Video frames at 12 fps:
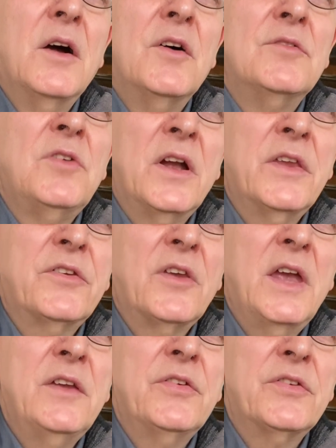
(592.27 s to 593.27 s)
ride
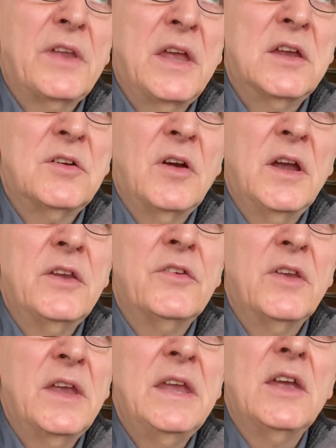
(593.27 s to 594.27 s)
safe, stay
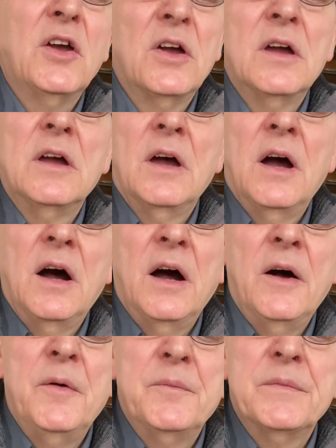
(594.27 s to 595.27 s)
crazy.
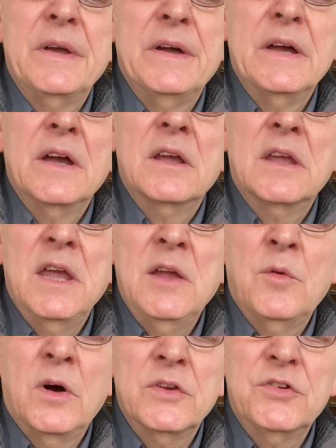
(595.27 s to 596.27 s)
Keep
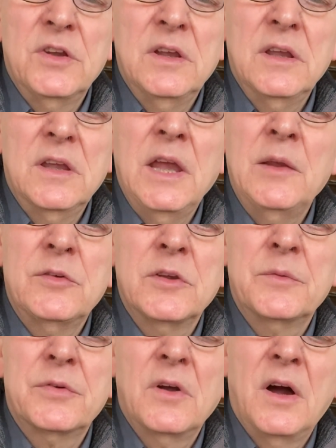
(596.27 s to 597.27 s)
watching, keep
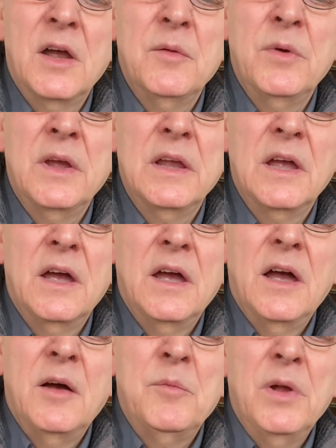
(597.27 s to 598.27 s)
subscribing,
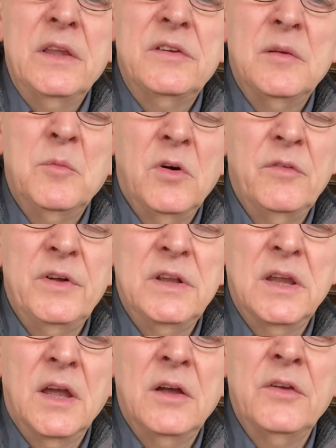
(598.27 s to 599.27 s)
plenty more
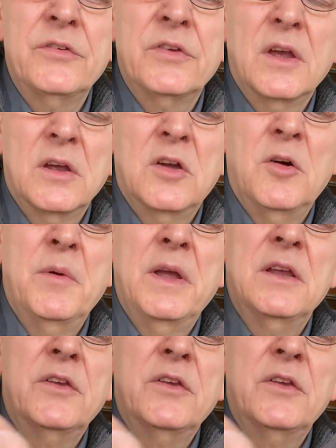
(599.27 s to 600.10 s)
videos coming